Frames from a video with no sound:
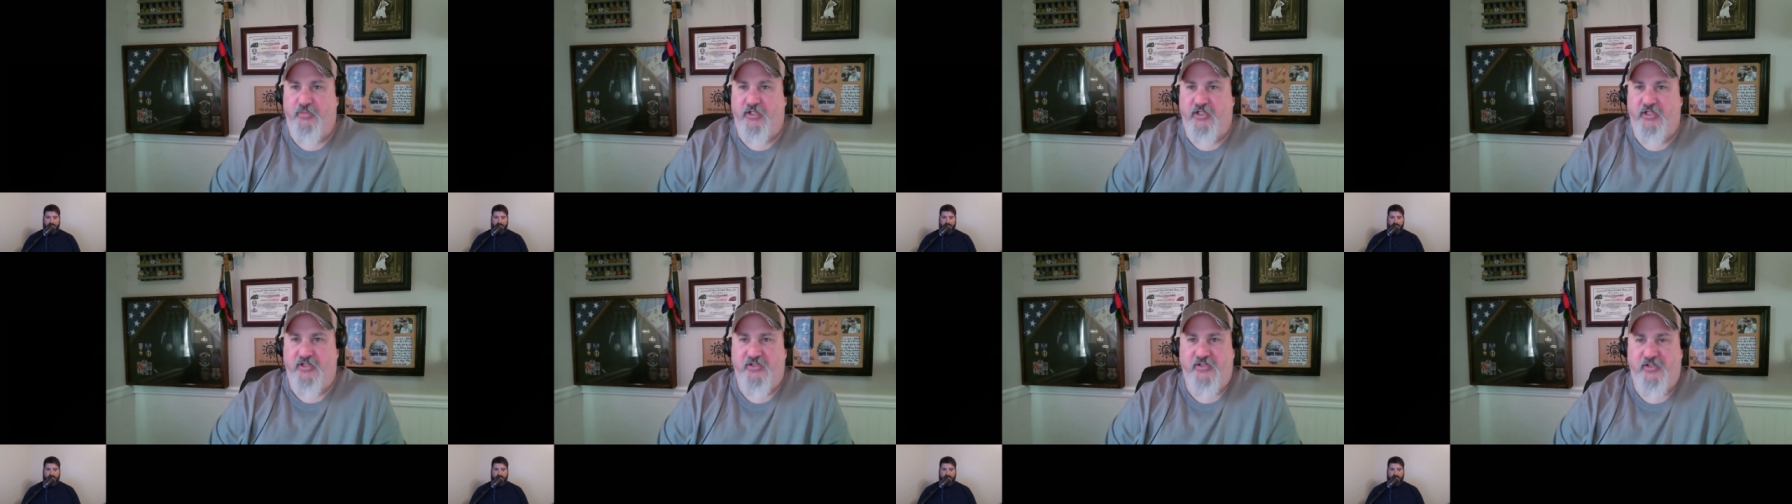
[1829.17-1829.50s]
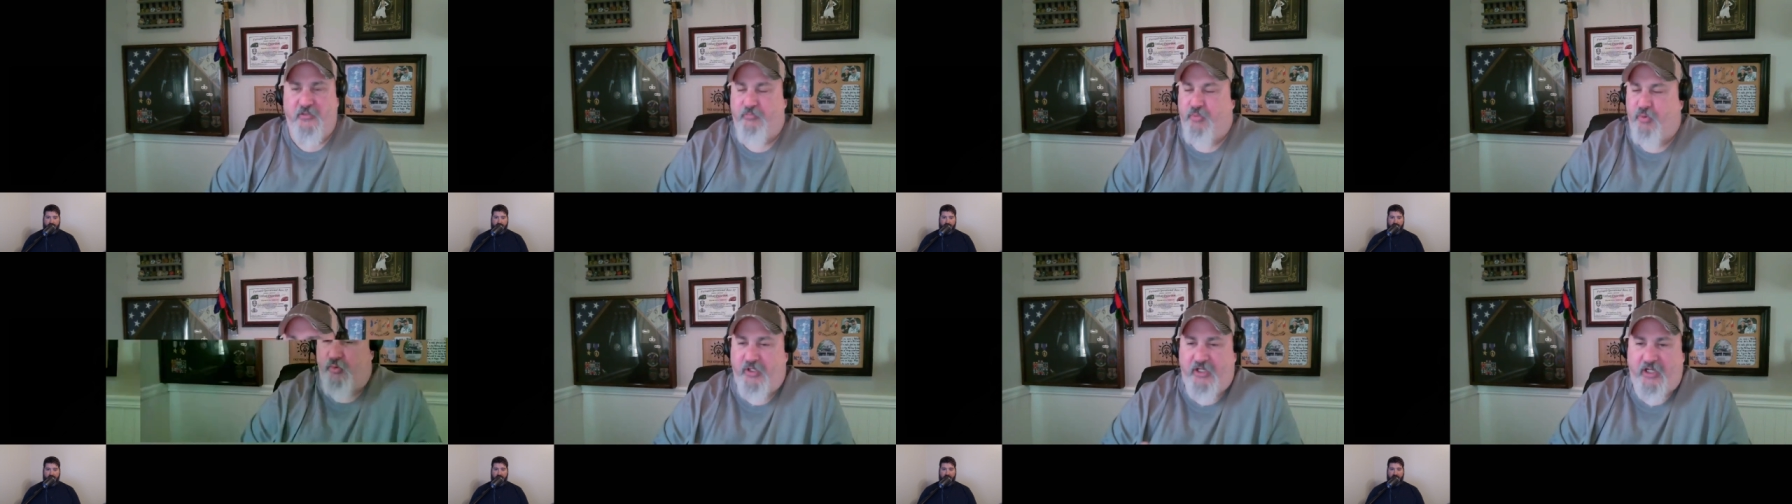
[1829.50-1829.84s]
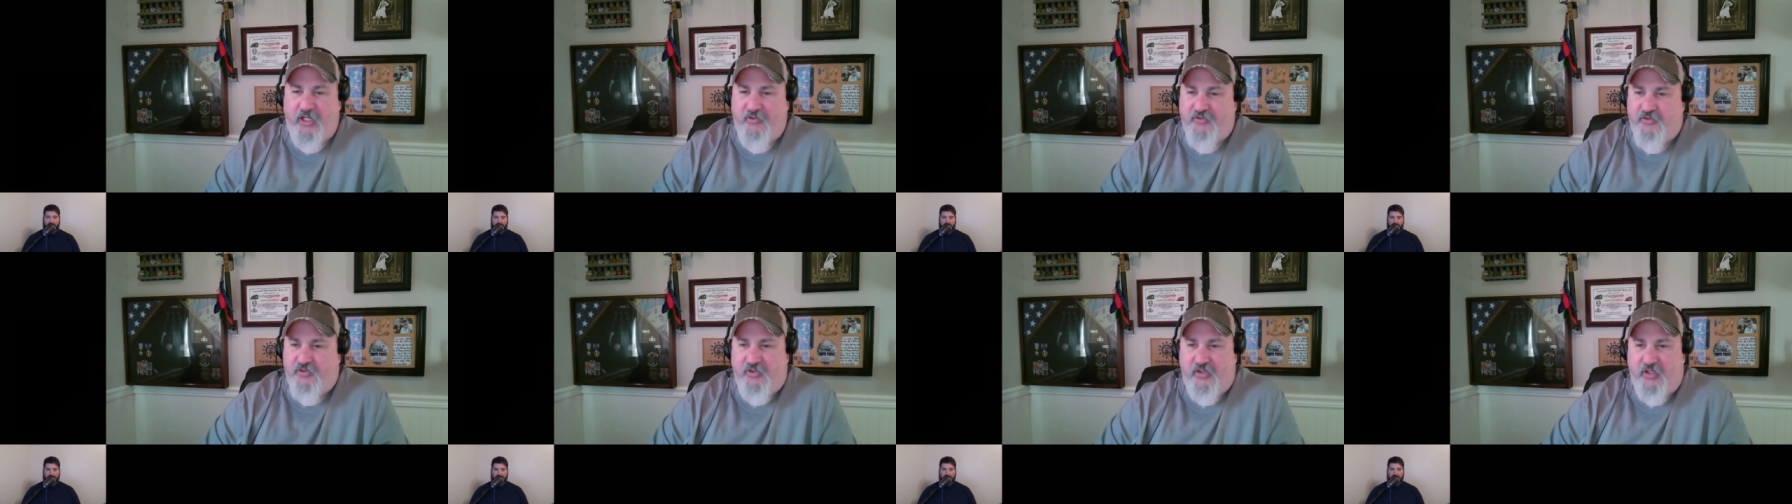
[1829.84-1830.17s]
but at some point
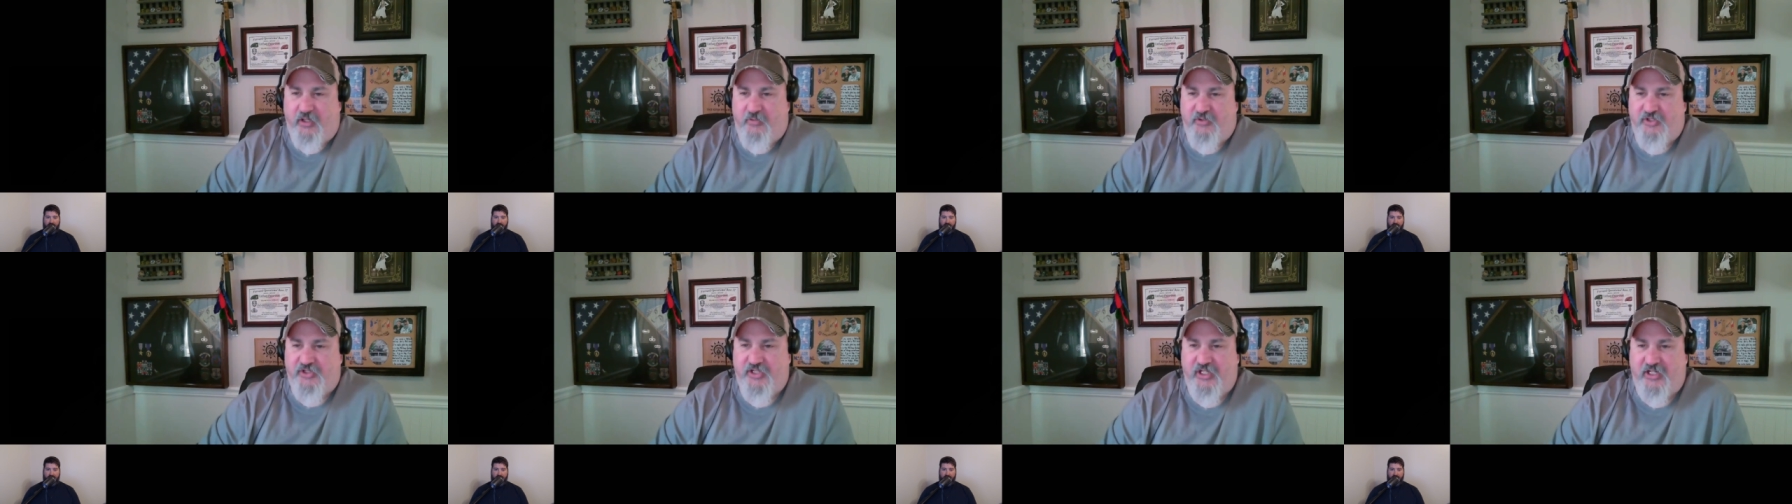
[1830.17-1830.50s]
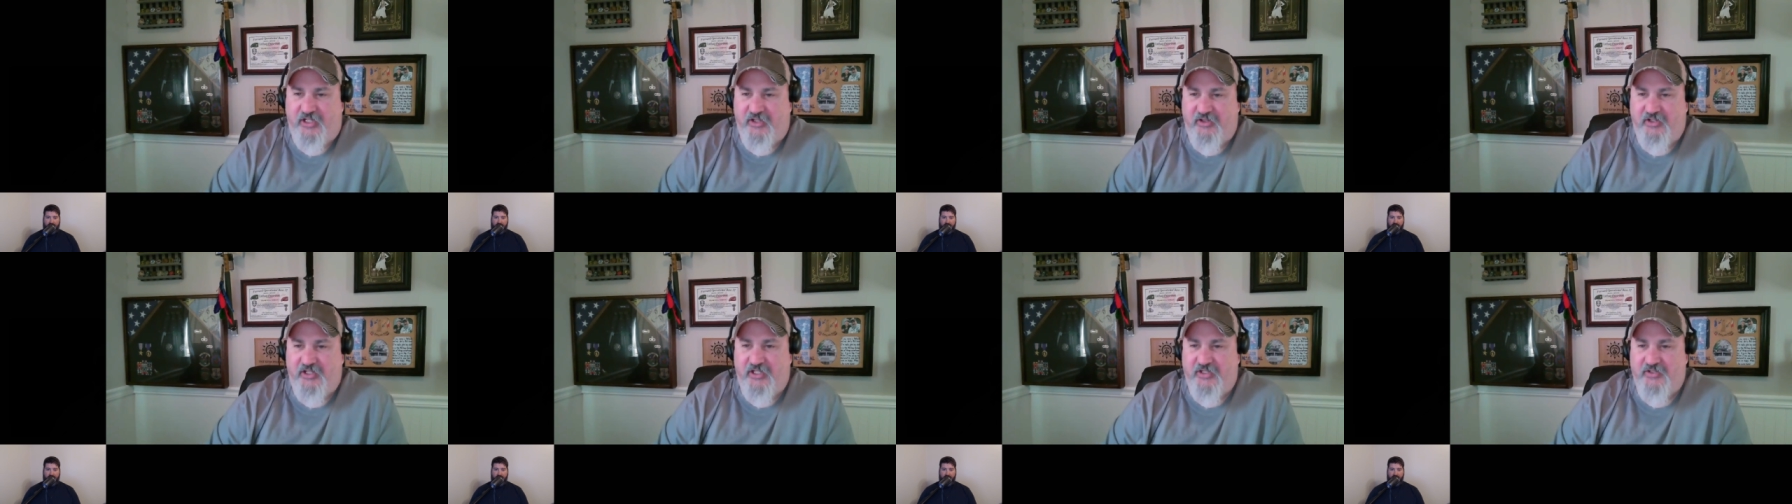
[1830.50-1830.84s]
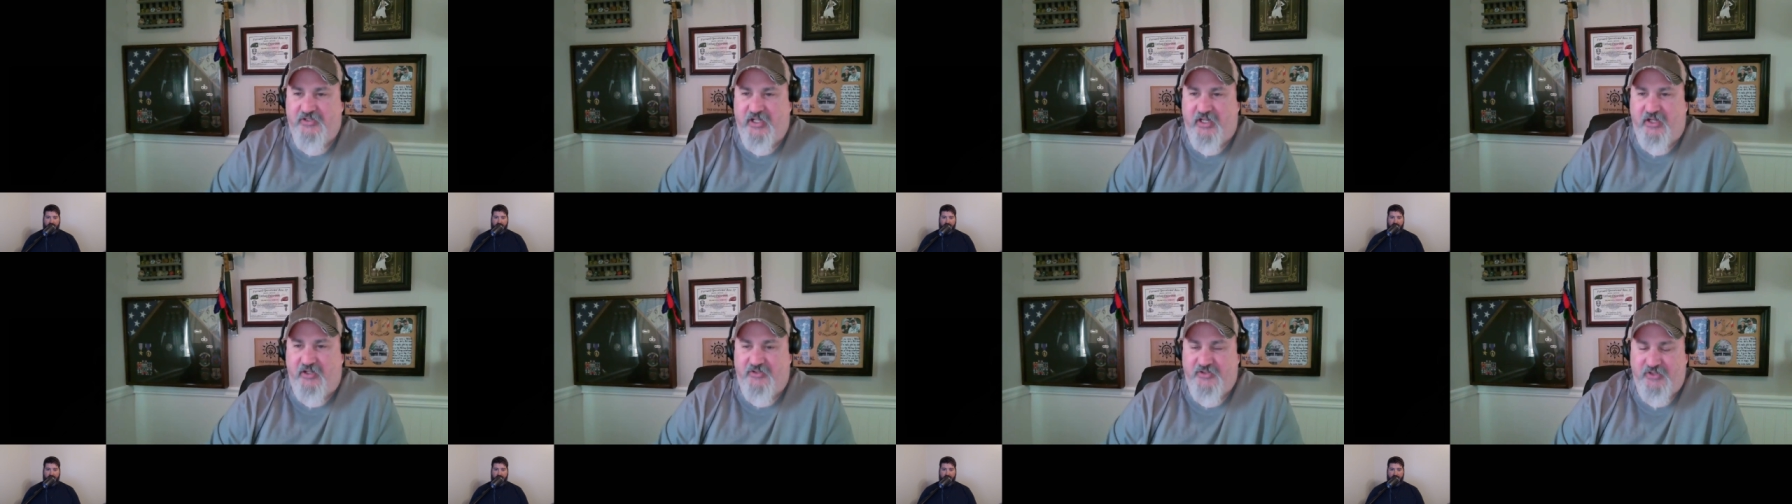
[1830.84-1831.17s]
I, I was checking
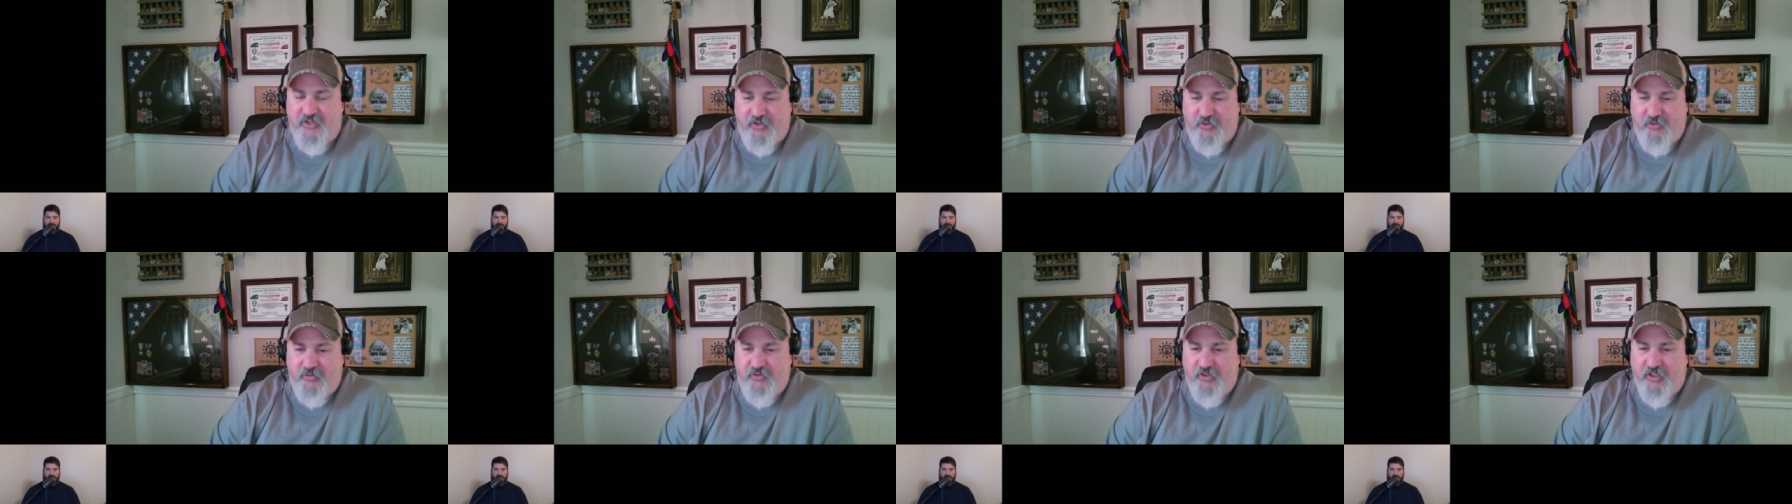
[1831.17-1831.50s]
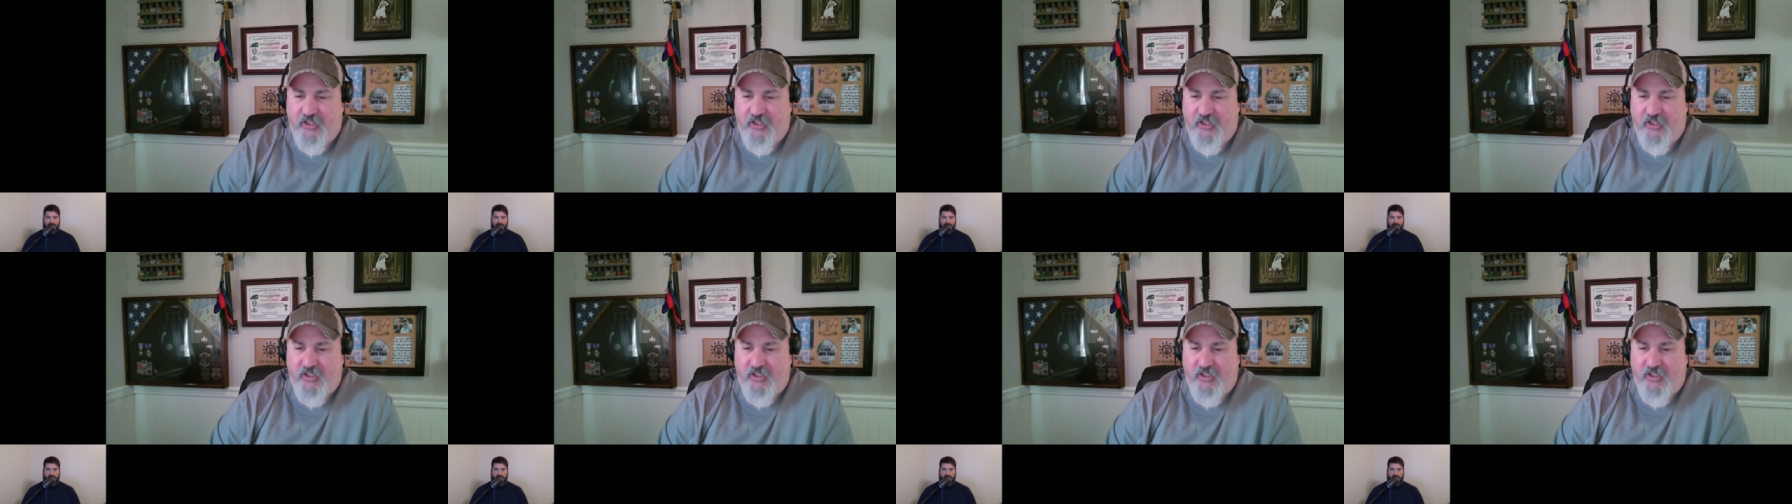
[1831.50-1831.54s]
things out. So